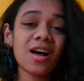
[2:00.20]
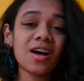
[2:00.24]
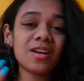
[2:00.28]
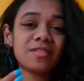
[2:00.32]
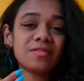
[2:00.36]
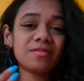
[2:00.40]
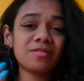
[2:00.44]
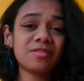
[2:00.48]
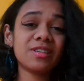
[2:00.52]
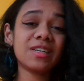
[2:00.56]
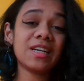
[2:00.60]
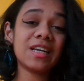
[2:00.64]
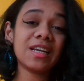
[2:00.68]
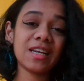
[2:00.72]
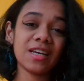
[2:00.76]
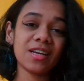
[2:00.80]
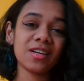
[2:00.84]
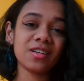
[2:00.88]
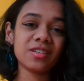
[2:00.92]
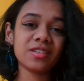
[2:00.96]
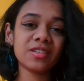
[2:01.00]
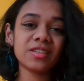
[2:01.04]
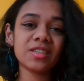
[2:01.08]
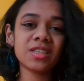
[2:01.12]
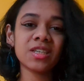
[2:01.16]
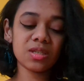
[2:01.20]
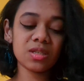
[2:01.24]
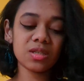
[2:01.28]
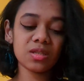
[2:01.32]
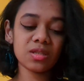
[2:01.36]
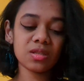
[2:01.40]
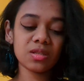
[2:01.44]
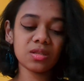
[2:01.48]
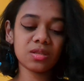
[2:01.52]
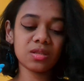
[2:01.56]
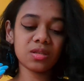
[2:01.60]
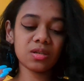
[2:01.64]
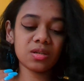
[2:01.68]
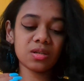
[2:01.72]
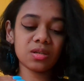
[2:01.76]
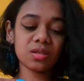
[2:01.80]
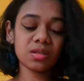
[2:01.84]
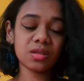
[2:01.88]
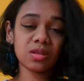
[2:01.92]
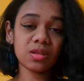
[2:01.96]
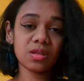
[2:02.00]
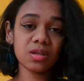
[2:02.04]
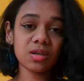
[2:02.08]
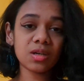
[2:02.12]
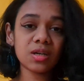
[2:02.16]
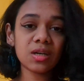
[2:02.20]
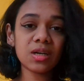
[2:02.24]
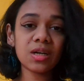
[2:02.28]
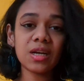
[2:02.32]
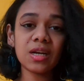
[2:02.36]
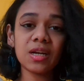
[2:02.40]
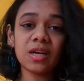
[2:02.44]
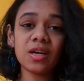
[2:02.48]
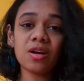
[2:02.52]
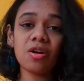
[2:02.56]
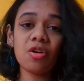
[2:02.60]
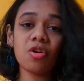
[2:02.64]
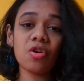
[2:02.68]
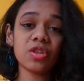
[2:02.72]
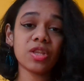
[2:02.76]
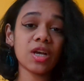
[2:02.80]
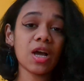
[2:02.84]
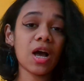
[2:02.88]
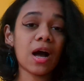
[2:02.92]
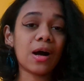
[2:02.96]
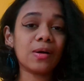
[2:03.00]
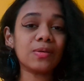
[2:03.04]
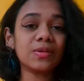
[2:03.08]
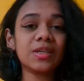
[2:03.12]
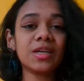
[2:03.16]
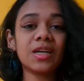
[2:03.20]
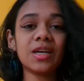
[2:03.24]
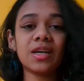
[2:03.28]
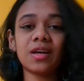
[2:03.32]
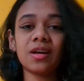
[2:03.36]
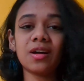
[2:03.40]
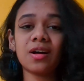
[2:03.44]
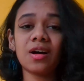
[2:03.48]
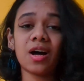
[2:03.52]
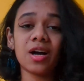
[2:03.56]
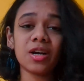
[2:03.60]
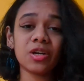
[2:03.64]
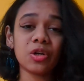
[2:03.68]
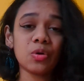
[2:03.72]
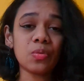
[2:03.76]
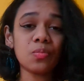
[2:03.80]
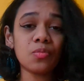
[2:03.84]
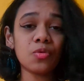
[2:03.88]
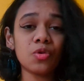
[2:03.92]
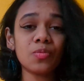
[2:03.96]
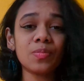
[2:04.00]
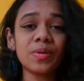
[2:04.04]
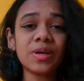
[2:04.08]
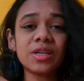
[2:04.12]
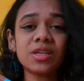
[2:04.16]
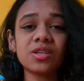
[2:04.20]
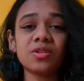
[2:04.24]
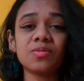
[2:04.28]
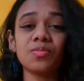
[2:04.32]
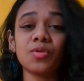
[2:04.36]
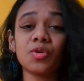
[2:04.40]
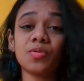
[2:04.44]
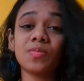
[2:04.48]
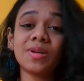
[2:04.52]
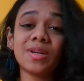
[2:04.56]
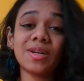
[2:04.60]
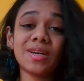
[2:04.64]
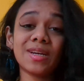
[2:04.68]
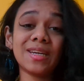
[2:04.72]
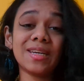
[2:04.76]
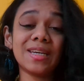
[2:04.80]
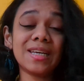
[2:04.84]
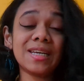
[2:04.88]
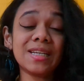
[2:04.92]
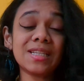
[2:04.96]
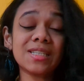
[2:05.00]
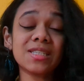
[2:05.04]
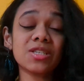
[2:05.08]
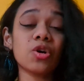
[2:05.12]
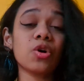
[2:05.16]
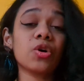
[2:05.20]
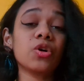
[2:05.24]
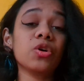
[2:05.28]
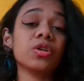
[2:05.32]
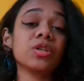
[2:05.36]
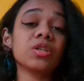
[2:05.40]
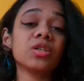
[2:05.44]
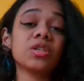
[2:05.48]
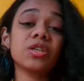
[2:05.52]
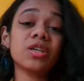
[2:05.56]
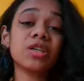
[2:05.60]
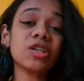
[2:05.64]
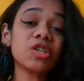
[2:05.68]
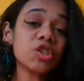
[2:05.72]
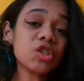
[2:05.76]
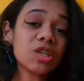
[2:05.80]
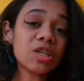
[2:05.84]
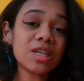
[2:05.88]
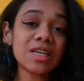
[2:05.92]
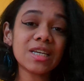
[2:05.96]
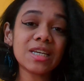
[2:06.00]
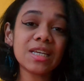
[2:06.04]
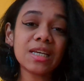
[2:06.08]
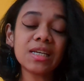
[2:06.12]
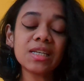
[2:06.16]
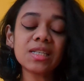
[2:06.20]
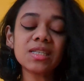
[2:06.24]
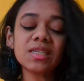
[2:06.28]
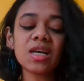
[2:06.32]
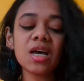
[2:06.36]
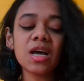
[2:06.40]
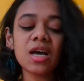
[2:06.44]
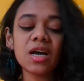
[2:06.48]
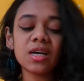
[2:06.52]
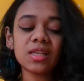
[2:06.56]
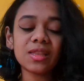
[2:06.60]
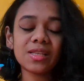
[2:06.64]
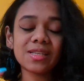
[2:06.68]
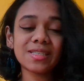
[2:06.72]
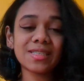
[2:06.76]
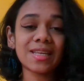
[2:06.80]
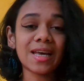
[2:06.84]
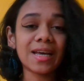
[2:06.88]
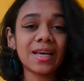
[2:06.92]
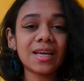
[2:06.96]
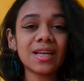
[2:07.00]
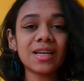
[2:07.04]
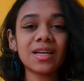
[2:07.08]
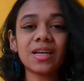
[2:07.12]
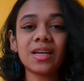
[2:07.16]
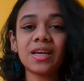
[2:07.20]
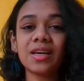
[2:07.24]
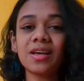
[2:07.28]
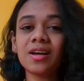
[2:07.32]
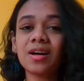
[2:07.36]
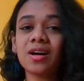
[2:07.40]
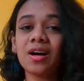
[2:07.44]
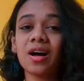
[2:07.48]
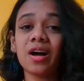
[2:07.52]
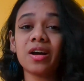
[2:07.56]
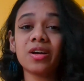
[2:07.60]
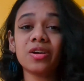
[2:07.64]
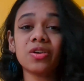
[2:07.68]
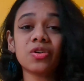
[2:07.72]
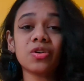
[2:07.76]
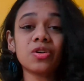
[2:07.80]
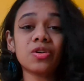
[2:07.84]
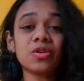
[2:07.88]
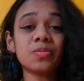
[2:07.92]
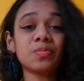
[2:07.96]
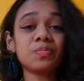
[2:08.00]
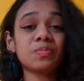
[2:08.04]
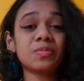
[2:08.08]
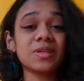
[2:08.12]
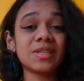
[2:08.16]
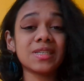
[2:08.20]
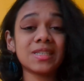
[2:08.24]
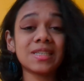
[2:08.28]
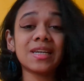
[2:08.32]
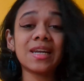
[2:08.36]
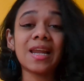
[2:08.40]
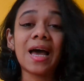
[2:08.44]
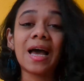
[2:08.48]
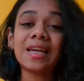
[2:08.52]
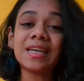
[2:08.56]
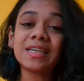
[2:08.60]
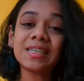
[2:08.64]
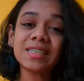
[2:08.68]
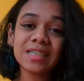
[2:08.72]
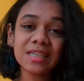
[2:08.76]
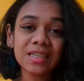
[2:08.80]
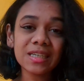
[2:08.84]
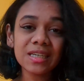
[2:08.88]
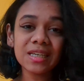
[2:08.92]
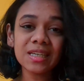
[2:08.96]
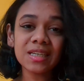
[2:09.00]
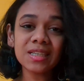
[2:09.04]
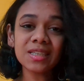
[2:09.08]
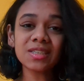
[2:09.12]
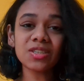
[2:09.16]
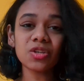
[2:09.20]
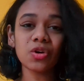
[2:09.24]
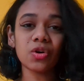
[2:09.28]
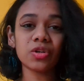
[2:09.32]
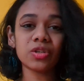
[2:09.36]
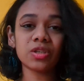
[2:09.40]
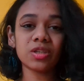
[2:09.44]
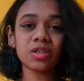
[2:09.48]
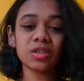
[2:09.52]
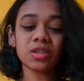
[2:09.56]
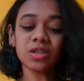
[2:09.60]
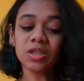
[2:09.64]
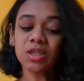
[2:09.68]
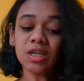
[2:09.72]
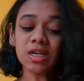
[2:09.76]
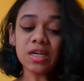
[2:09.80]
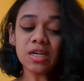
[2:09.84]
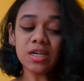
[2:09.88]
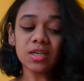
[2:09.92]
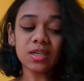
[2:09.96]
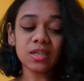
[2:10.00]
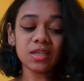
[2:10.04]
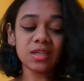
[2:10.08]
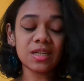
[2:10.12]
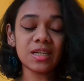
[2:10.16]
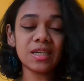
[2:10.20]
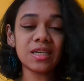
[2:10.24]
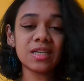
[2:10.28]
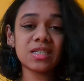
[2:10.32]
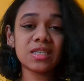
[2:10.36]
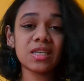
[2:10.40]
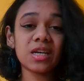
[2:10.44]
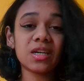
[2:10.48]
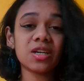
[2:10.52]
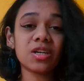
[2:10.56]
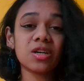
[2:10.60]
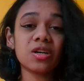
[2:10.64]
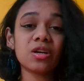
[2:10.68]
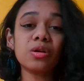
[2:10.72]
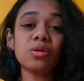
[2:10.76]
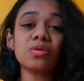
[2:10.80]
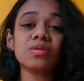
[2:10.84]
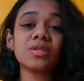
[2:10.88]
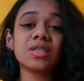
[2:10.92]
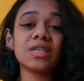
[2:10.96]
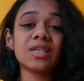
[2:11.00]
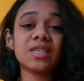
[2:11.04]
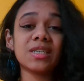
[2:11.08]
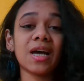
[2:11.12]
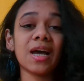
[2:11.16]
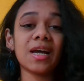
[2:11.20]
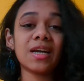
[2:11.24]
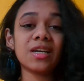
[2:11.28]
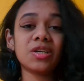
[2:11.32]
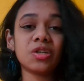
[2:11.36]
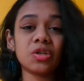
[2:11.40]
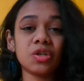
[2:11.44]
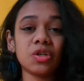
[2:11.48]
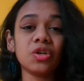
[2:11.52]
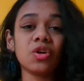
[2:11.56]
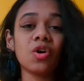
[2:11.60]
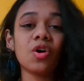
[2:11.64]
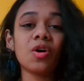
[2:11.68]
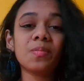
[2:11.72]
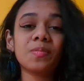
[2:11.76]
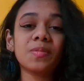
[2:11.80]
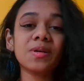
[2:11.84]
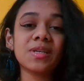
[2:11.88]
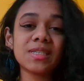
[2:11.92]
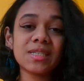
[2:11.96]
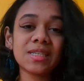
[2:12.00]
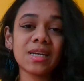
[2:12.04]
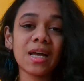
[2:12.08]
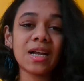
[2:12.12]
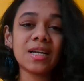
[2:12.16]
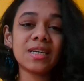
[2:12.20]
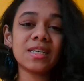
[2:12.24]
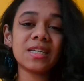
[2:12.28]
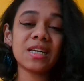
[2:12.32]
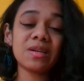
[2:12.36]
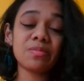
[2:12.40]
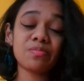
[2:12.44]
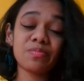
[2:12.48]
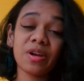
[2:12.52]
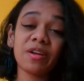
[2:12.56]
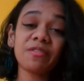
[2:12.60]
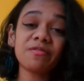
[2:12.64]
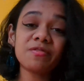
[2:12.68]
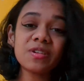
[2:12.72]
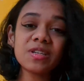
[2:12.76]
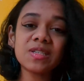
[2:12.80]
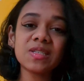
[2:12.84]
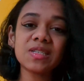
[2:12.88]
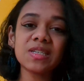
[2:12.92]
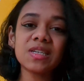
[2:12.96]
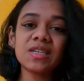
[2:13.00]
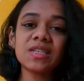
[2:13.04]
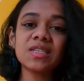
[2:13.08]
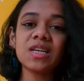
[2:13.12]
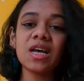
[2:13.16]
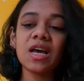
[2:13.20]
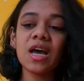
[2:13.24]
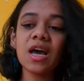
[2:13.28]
are of three layers. The third layer or the outer layer are your moment to moment needs or your tertiary needs. The second layer are your personality needs or the needs that are closely tied to your personality and preferences.